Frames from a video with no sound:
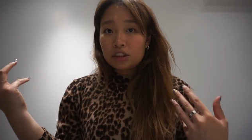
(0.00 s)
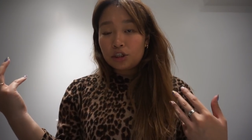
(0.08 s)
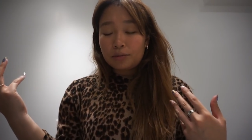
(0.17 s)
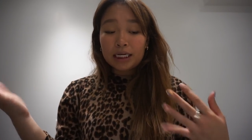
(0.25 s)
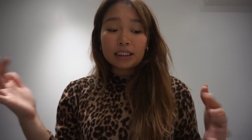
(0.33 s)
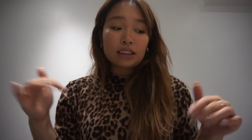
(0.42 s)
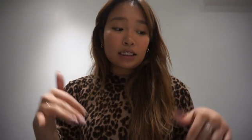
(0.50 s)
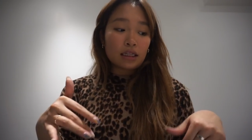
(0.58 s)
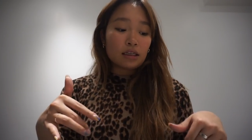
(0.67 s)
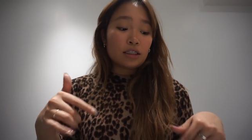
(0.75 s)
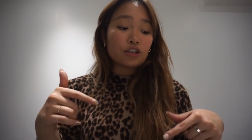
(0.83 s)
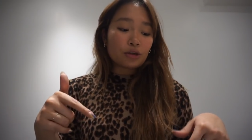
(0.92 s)
2 minutes
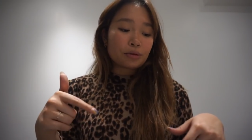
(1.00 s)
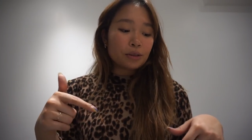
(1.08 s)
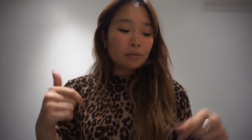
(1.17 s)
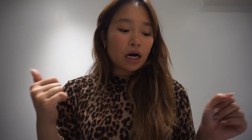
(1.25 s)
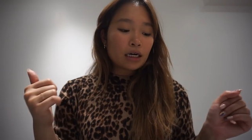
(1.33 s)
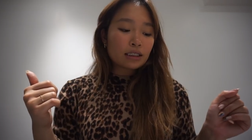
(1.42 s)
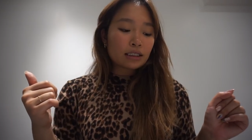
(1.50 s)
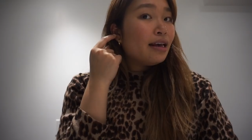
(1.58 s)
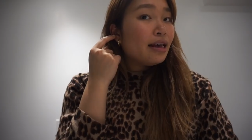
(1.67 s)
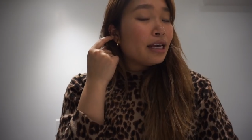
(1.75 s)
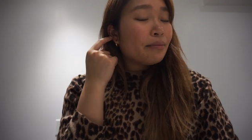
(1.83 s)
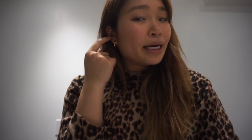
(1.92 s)
in the description box.
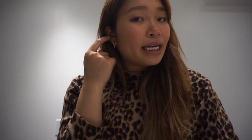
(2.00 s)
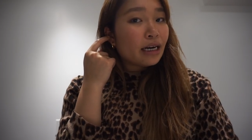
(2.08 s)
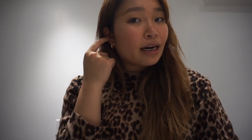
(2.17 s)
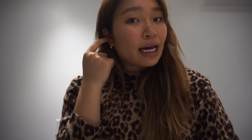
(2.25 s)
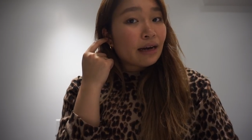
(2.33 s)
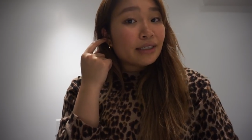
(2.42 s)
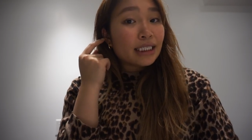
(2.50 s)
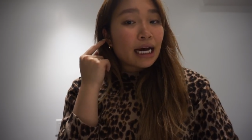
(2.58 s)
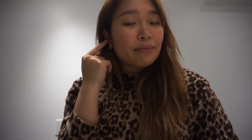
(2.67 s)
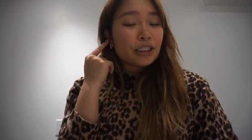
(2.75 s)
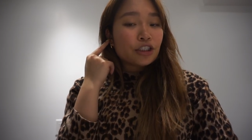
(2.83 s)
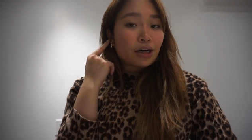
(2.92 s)
In my ear, I have a
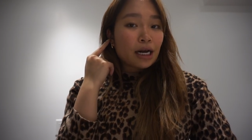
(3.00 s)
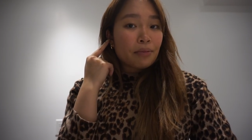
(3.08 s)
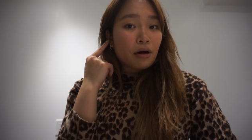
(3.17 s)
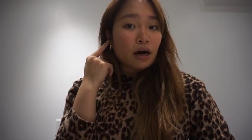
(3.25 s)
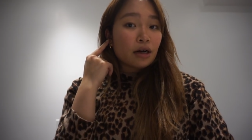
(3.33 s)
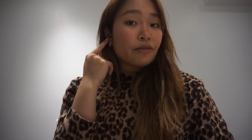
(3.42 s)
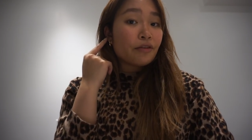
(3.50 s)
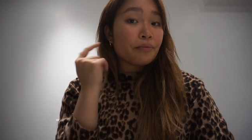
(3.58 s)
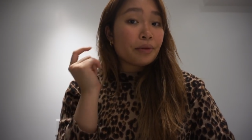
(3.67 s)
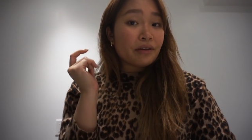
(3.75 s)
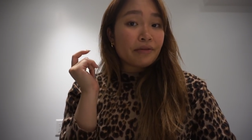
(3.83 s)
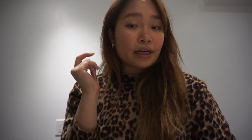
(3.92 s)
diamond tripod
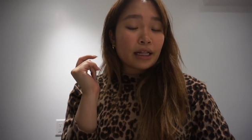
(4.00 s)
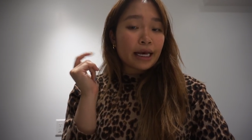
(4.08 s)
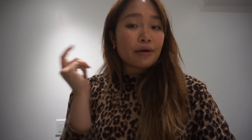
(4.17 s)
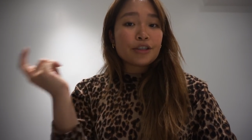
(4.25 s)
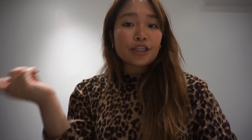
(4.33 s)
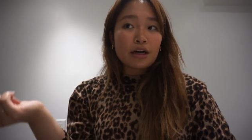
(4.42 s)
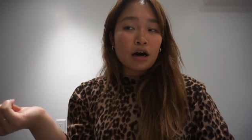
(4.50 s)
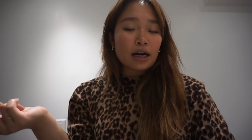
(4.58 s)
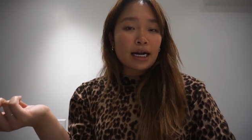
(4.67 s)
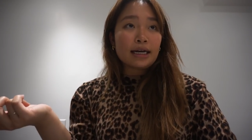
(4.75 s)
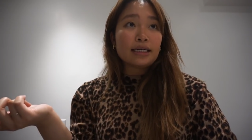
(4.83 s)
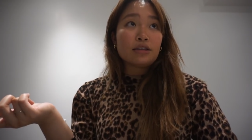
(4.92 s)
from BVLA, which I
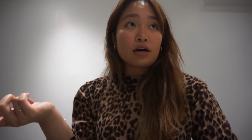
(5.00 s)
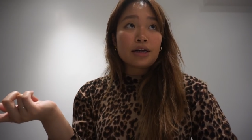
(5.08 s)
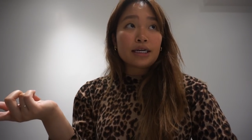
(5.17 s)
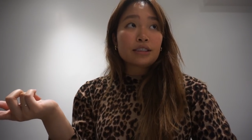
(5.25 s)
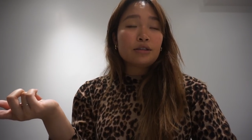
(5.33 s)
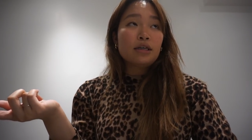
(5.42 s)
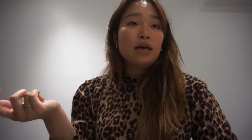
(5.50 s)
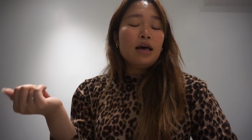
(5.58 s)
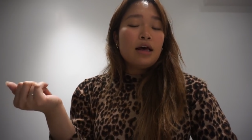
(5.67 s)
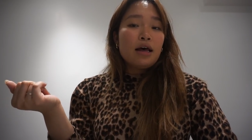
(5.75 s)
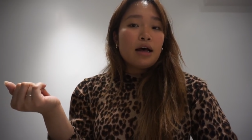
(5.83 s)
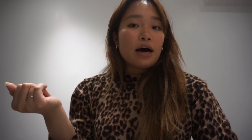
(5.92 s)
got at Exotix.
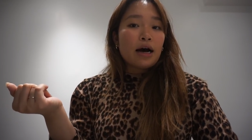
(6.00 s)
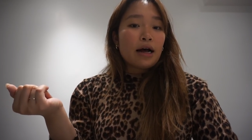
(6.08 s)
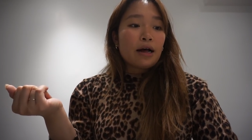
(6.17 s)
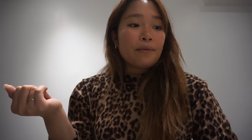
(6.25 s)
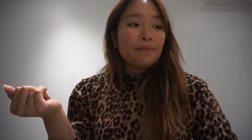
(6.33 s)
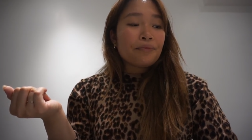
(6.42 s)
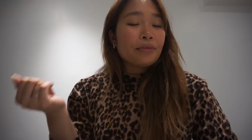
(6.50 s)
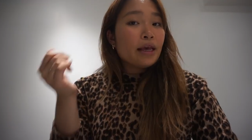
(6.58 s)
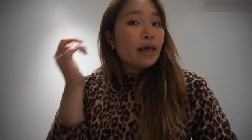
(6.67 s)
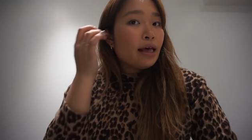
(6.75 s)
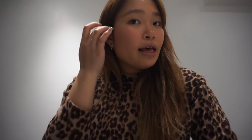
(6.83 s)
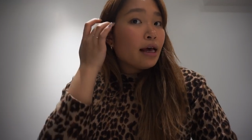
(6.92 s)
And
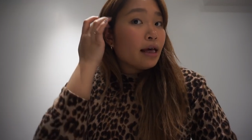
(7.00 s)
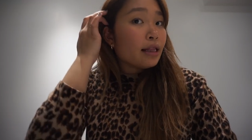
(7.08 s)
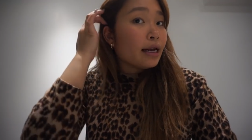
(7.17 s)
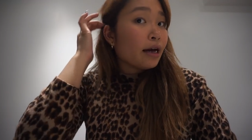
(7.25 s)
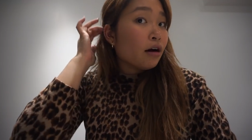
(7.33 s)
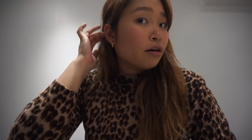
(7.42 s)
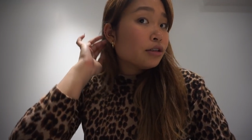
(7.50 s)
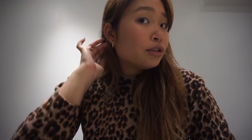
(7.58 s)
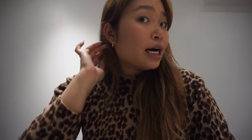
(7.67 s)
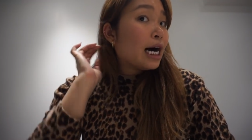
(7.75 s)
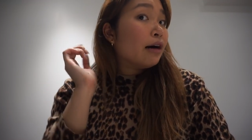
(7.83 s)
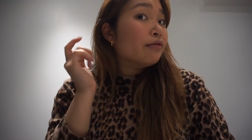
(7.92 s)
then I
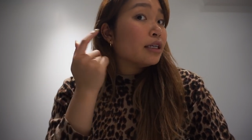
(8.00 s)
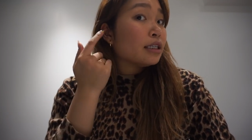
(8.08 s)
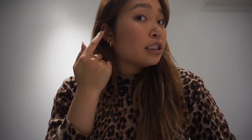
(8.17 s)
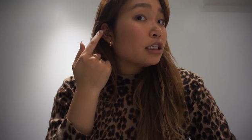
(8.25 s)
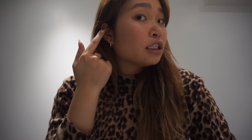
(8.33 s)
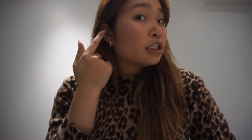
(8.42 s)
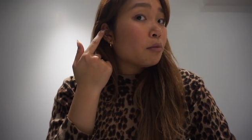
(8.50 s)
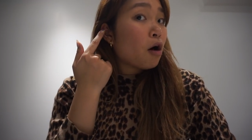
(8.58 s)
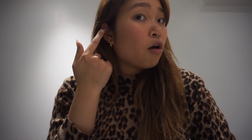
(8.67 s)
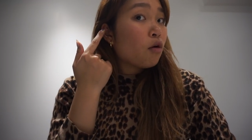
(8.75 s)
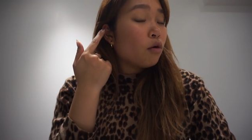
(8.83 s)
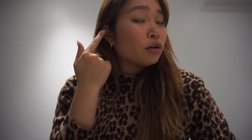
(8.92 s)
also have this
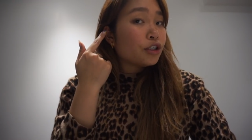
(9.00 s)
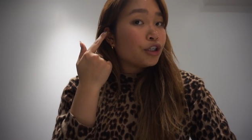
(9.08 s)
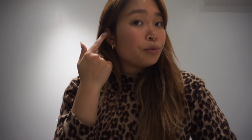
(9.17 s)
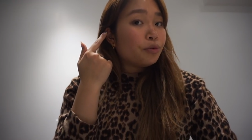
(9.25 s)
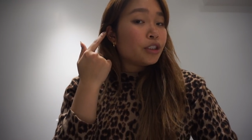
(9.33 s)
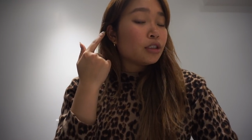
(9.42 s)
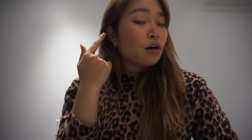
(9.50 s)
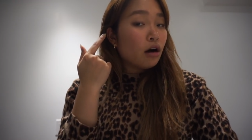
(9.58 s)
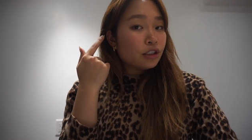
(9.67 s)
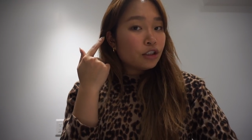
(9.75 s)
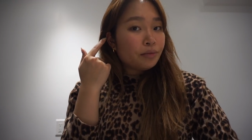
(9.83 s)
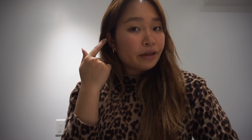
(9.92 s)
small gold hoop, which is
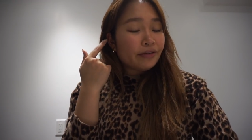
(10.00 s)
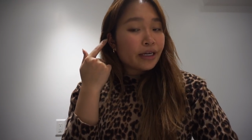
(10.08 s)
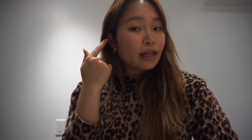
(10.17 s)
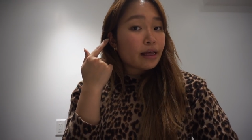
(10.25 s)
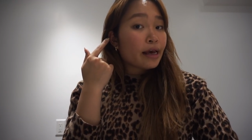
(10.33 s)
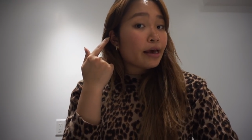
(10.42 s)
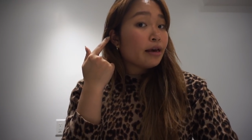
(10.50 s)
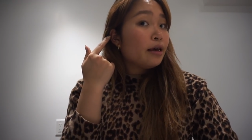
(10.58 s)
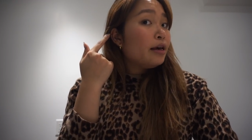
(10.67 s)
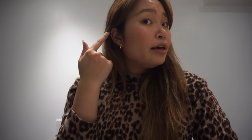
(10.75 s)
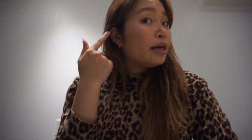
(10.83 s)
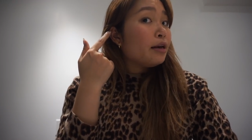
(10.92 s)
also BVLA,
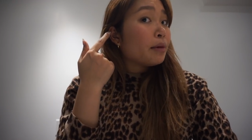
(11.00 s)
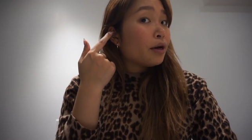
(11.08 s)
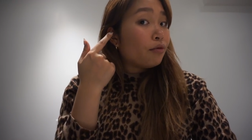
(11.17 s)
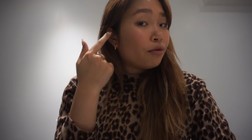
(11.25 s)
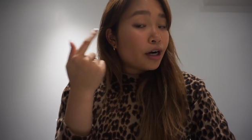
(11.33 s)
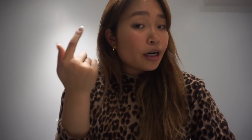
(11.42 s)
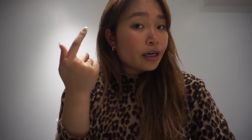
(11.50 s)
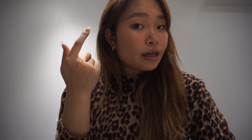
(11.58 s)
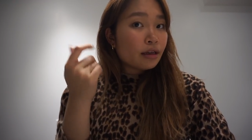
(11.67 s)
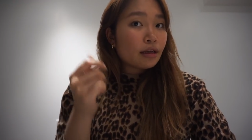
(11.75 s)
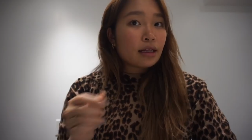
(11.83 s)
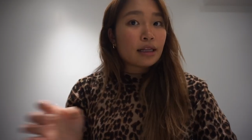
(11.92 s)
in my Rook.
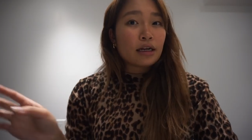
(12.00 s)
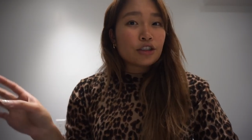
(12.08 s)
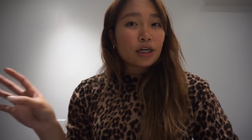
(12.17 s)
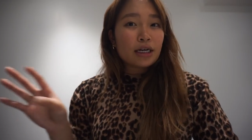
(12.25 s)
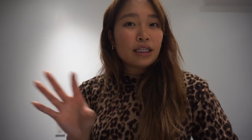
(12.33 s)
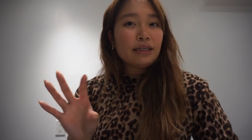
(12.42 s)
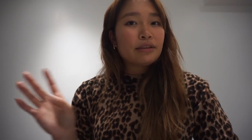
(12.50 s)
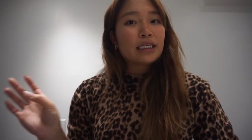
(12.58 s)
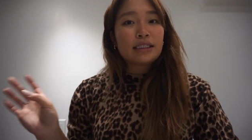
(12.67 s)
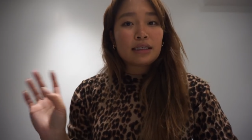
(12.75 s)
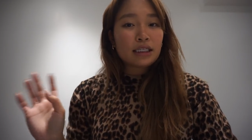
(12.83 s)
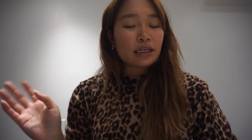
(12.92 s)
And then I'll try to leave
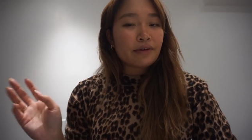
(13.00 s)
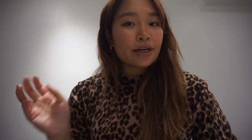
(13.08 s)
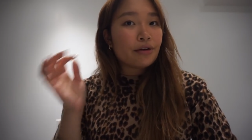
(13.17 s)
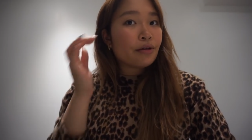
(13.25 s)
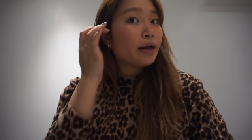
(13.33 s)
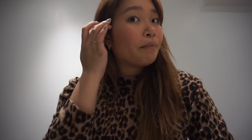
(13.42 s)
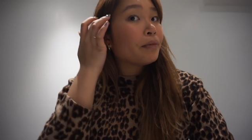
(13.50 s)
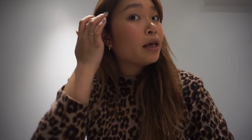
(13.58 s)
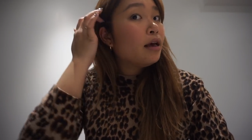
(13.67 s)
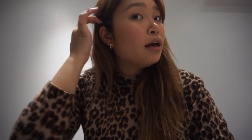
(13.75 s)
sizes here if I know them.